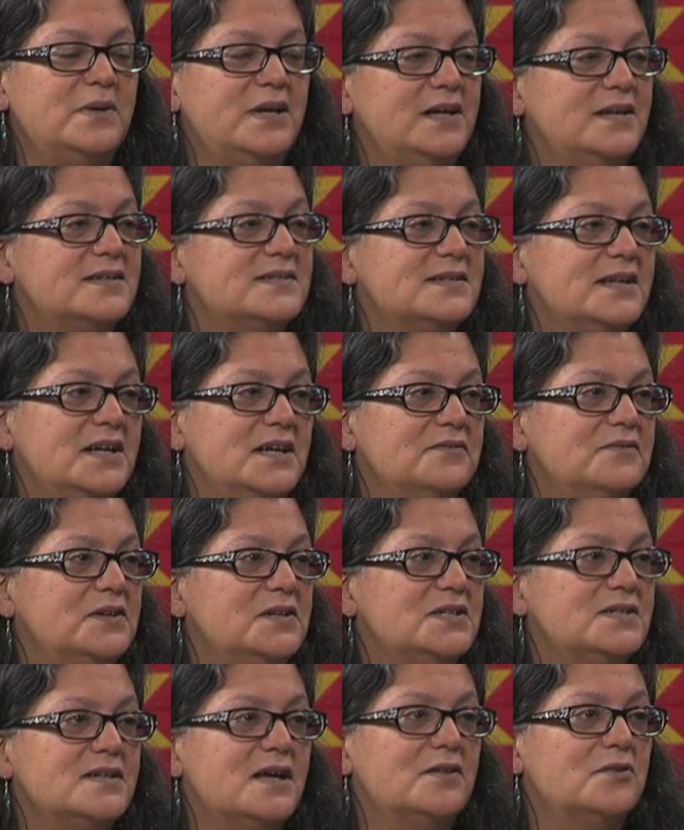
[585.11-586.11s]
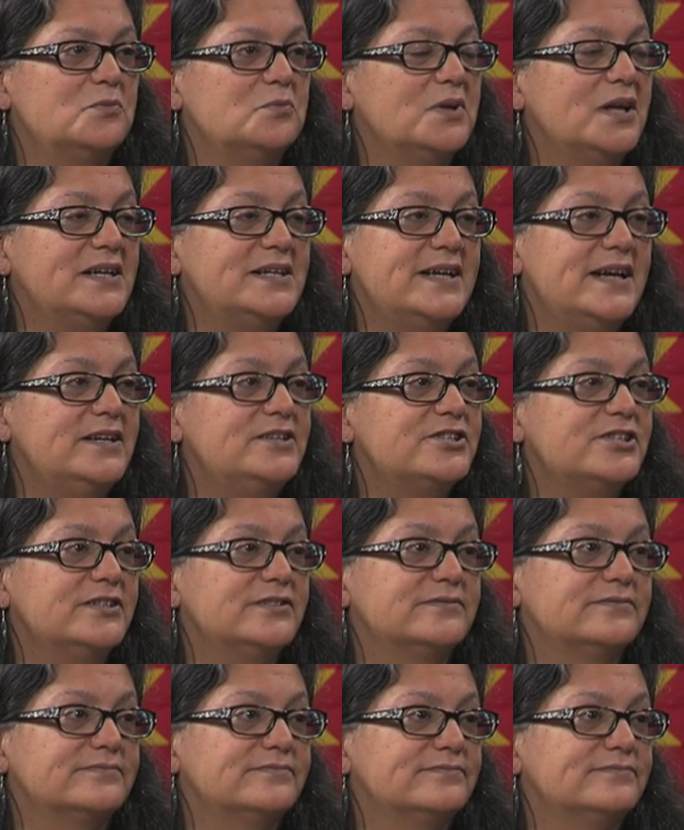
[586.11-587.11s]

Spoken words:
being a slave in a southern plantation.